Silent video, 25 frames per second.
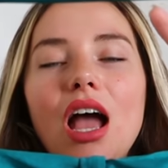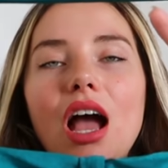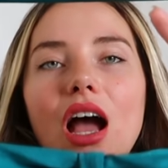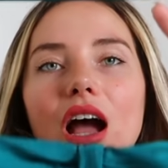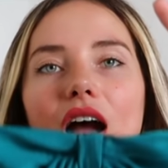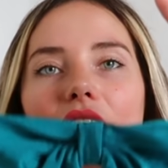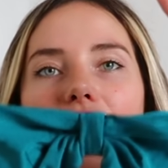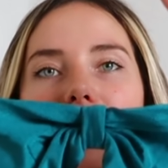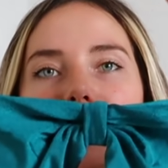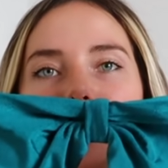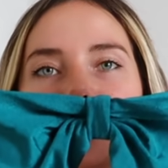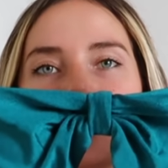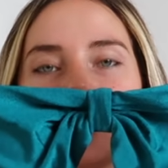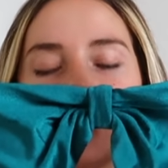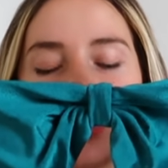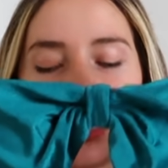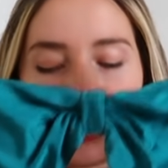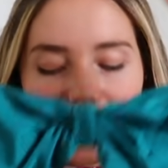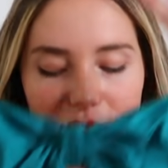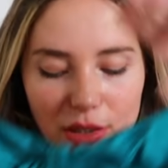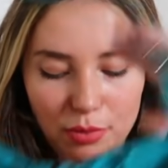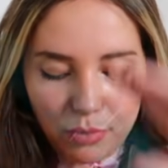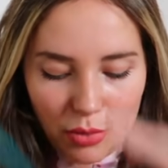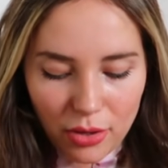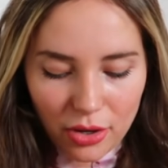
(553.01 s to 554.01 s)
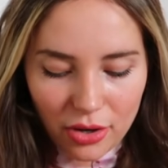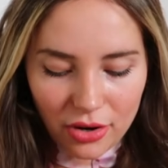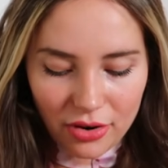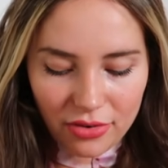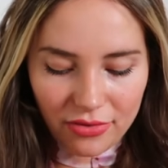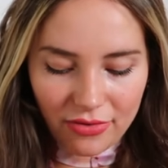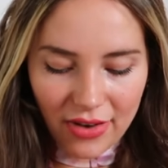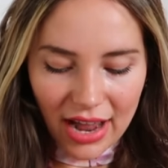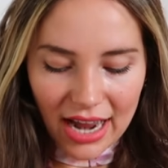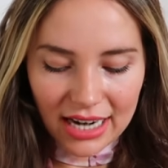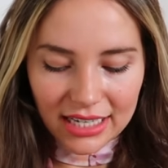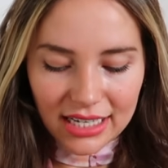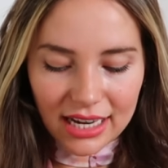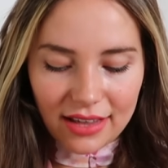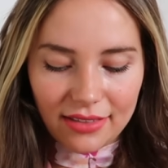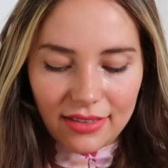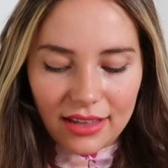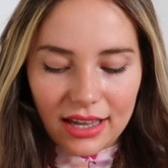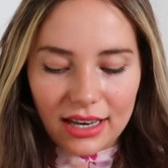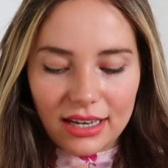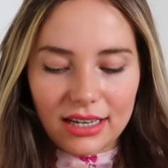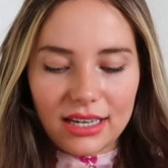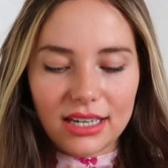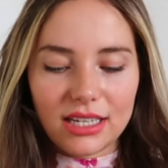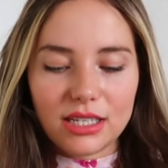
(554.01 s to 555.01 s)
Uh, so that's perfect. And
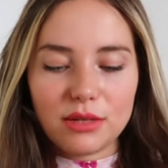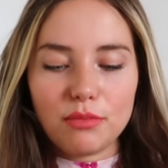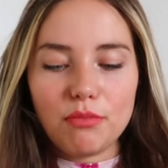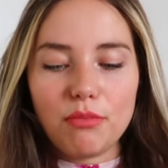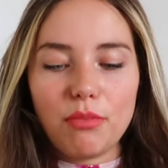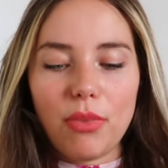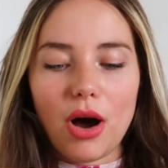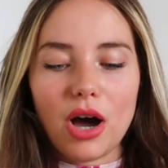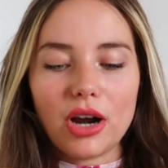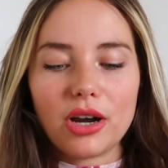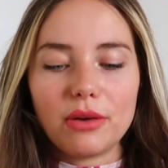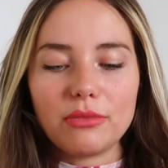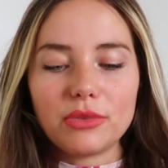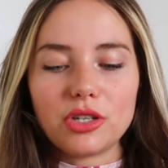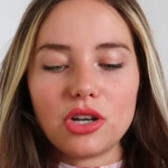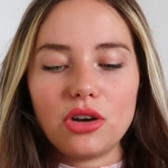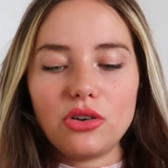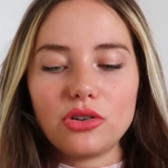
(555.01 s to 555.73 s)
then these bottoms